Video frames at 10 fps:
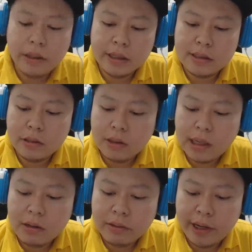Okay, so
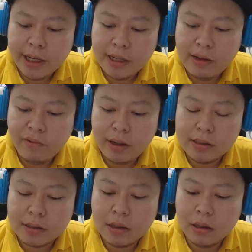now the ranking event
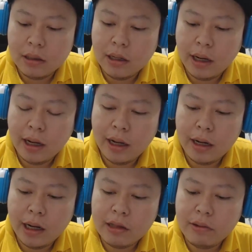is gone,
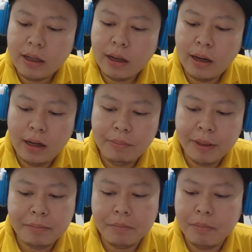and actually I
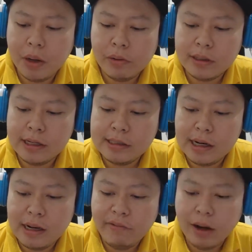limit broke
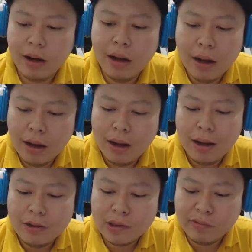this Liva
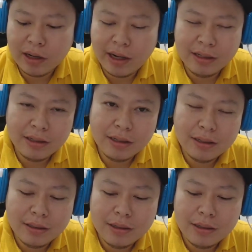to level ninety,